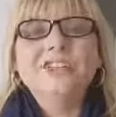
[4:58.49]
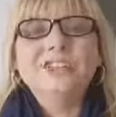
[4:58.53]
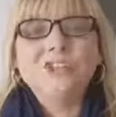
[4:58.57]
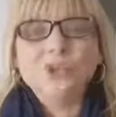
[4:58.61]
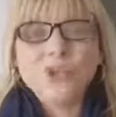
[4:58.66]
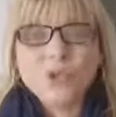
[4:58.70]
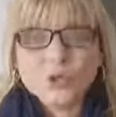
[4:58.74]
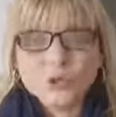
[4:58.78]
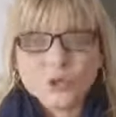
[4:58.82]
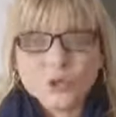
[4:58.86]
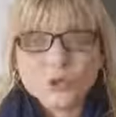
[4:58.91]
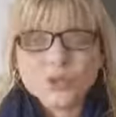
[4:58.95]

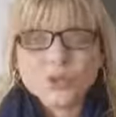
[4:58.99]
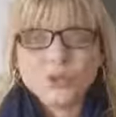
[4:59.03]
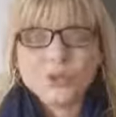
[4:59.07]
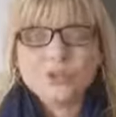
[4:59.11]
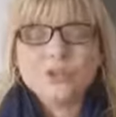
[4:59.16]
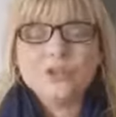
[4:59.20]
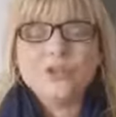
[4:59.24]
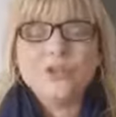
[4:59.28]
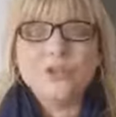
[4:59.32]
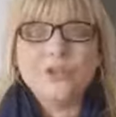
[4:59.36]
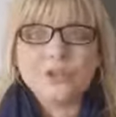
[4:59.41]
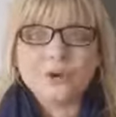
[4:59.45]
to
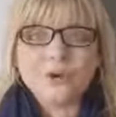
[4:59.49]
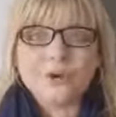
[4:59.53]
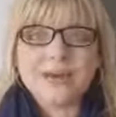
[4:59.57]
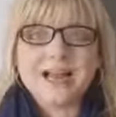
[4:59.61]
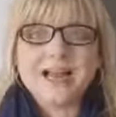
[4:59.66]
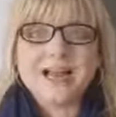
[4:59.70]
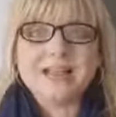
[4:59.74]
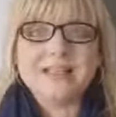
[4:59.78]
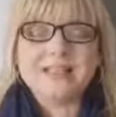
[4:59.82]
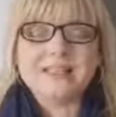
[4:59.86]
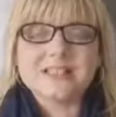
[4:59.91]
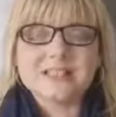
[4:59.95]
the
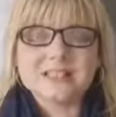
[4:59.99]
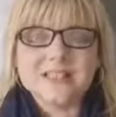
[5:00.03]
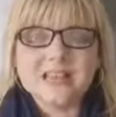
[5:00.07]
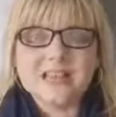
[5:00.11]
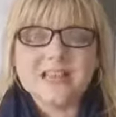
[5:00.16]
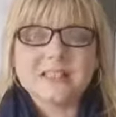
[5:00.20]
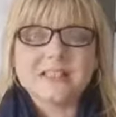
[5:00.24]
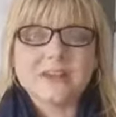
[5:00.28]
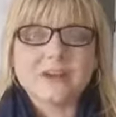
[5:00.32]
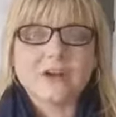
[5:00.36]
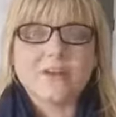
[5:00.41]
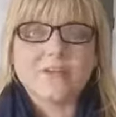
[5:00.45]
United
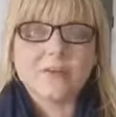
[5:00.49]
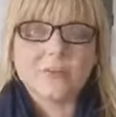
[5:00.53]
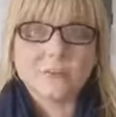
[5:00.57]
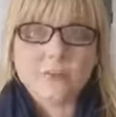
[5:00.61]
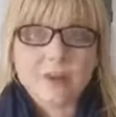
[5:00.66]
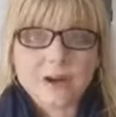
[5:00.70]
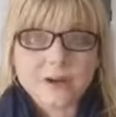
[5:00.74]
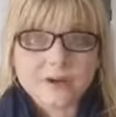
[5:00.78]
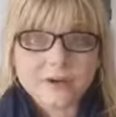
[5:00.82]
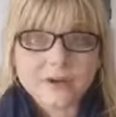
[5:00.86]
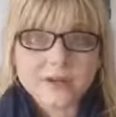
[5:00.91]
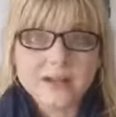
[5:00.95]
States of
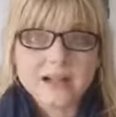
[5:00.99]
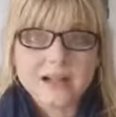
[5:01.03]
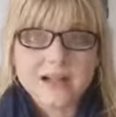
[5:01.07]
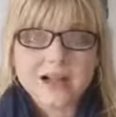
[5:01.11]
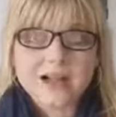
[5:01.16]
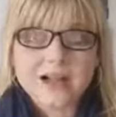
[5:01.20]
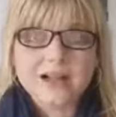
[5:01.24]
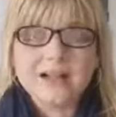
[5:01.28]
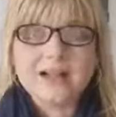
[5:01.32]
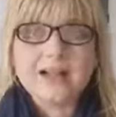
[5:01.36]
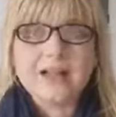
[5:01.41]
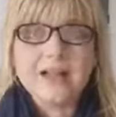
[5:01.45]

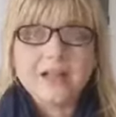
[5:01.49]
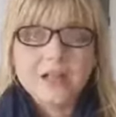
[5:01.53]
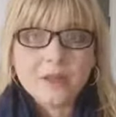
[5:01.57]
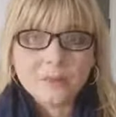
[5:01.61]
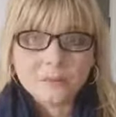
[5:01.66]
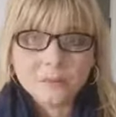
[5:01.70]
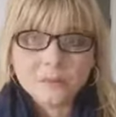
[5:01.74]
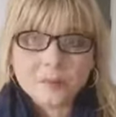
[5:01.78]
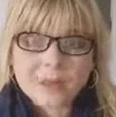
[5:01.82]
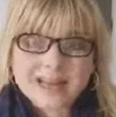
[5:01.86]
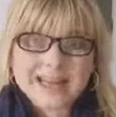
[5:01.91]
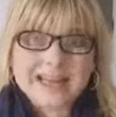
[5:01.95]
America,
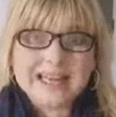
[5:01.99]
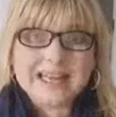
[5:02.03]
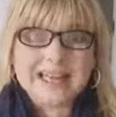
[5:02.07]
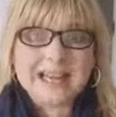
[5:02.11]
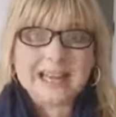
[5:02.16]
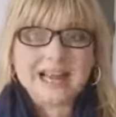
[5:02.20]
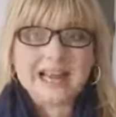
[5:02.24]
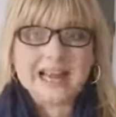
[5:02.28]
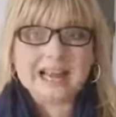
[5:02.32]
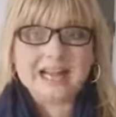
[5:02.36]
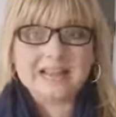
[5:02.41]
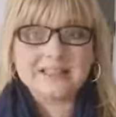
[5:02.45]
Benny
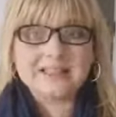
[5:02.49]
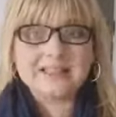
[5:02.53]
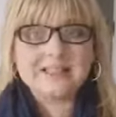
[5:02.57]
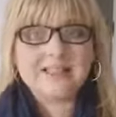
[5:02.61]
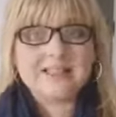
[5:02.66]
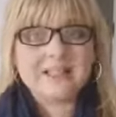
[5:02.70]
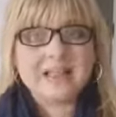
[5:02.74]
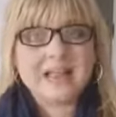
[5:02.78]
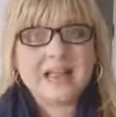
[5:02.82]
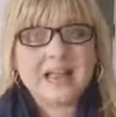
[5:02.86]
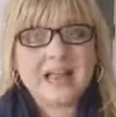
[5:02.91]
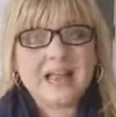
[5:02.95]
Gantz,
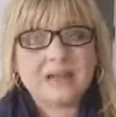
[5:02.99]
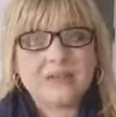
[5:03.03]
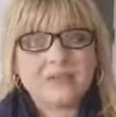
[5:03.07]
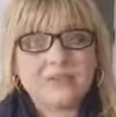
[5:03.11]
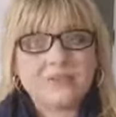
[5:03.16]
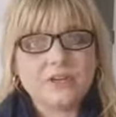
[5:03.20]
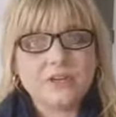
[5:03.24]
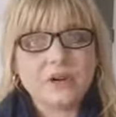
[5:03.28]
the head of the